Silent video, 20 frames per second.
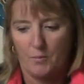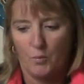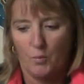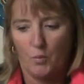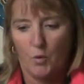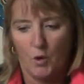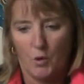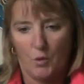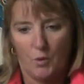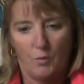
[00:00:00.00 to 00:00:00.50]

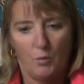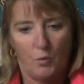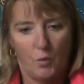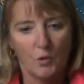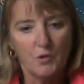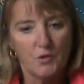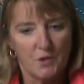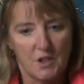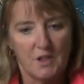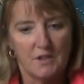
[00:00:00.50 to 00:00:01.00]

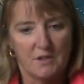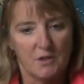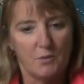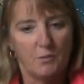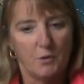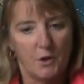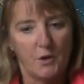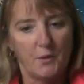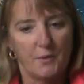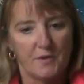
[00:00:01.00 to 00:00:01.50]
wanting to
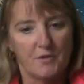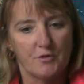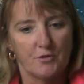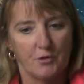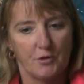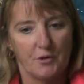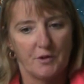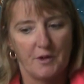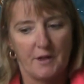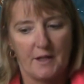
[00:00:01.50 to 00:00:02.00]
work with
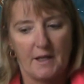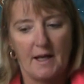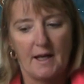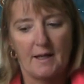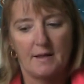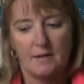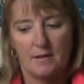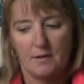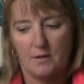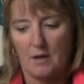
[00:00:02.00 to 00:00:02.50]
scrutiny,
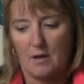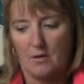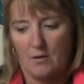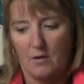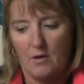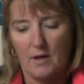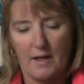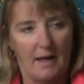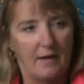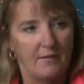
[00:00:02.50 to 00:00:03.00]
and
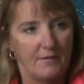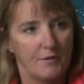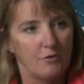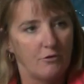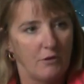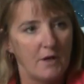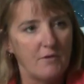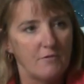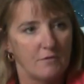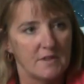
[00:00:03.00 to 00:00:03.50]
I have
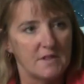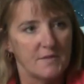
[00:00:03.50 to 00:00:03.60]
great